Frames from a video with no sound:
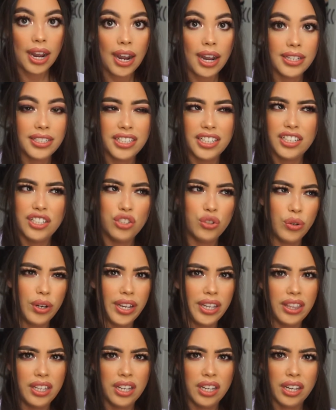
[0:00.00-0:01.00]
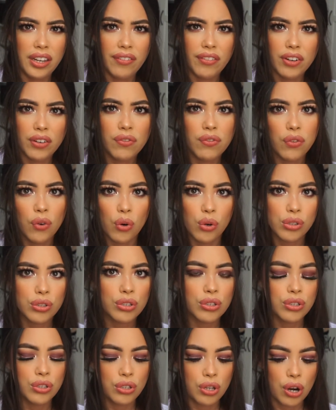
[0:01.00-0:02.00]
I did enjoy it. I think I gave it a
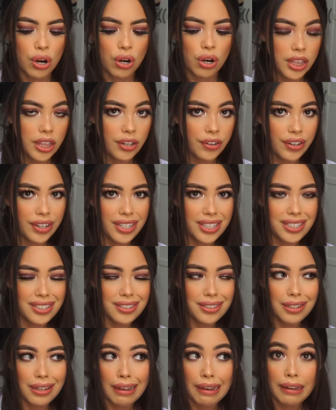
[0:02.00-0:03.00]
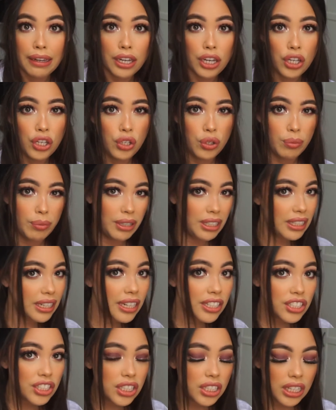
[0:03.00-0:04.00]
4-star. There is like
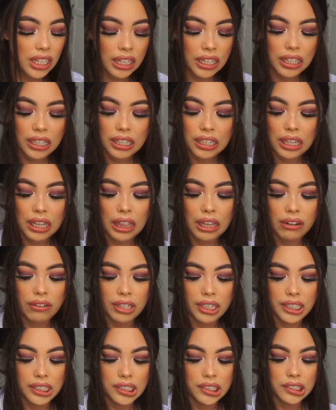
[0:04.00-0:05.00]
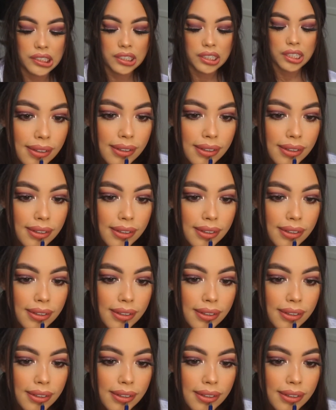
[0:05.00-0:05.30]
humiliation kink, there is